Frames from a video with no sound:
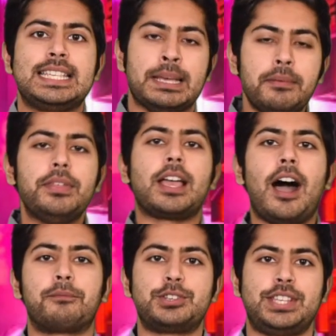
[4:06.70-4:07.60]
Some of the
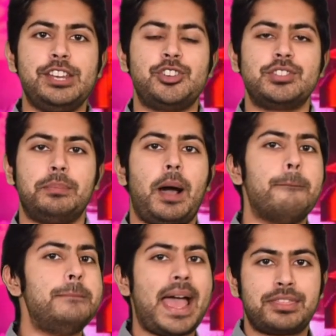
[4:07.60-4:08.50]
conversations
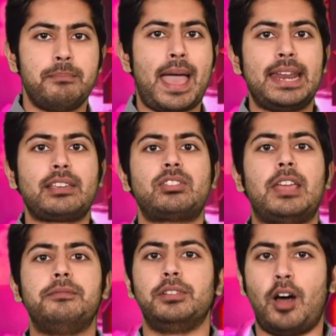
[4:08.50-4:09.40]
about mathematics
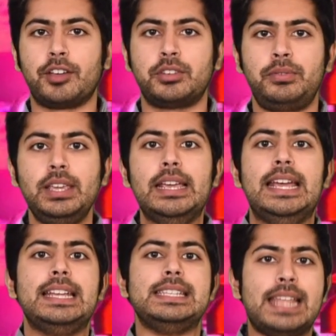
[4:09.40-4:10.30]
and philosophy
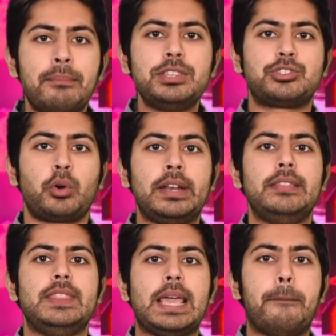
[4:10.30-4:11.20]

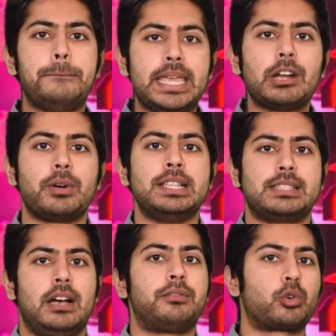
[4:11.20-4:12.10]
demonstrated the
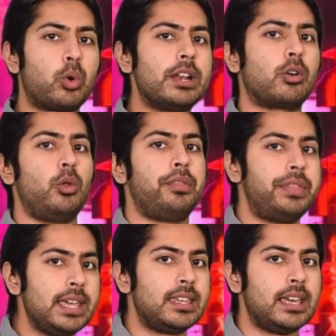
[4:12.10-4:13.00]
appearance of critical
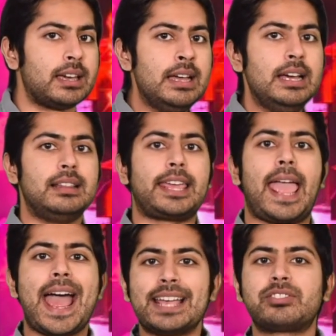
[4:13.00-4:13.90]
thinking,
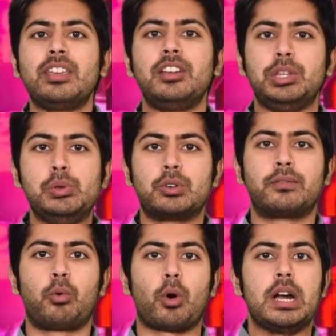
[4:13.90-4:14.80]
like asking a user
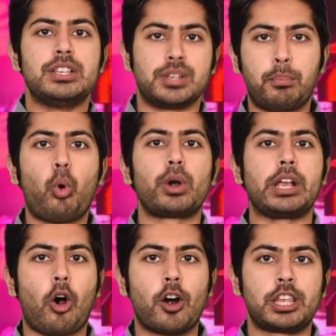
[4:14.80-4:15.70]
for
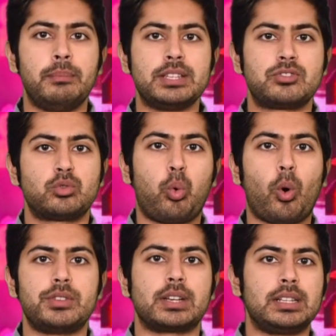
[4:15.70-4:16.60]
supporting arguments
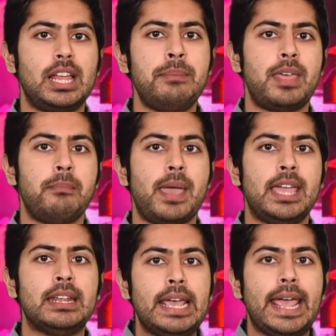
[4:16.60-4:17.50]
towards a claim they
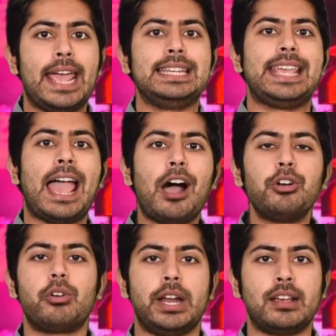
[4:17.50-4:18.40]
made and
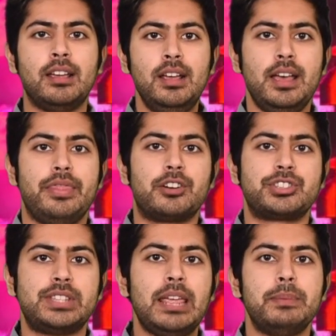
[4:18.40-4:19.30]
countering their
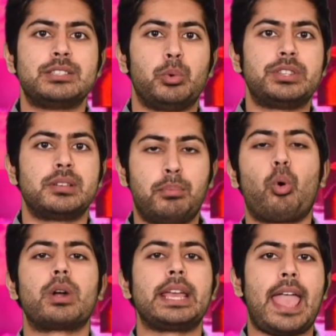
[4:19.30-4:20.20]
statements with
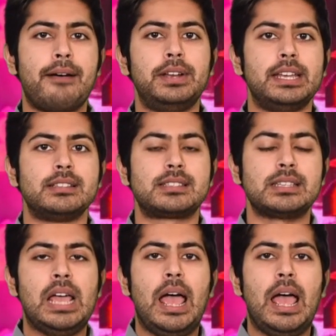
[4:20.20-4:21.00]
supporting evidence.